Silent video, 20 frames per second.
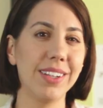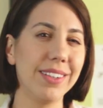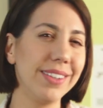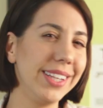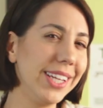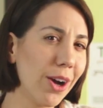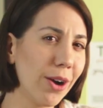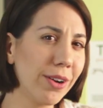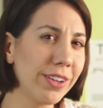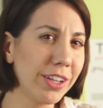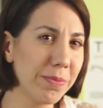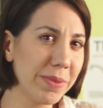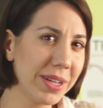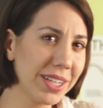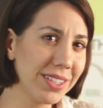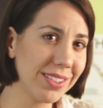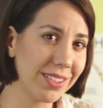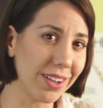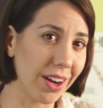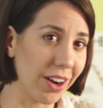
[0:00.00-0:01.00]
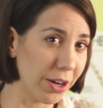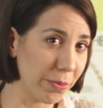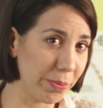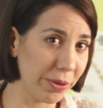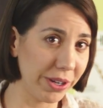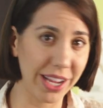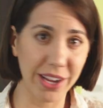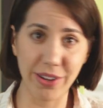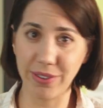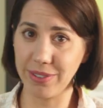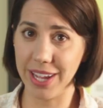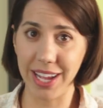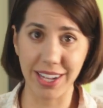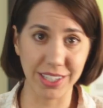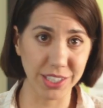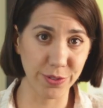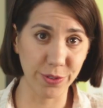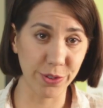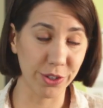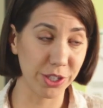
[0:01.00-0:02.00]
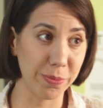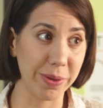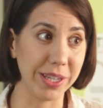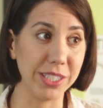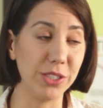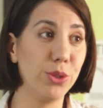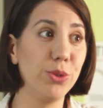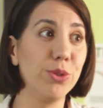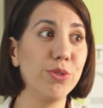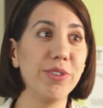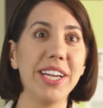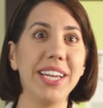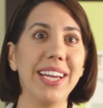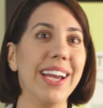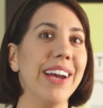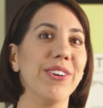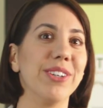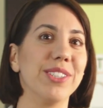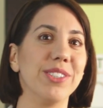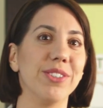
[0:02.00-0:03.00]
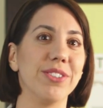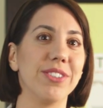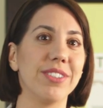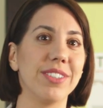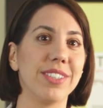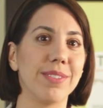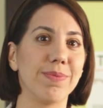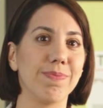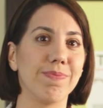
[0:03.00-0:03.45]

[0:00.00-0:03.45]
The arguments are put out henceforth by two great characters.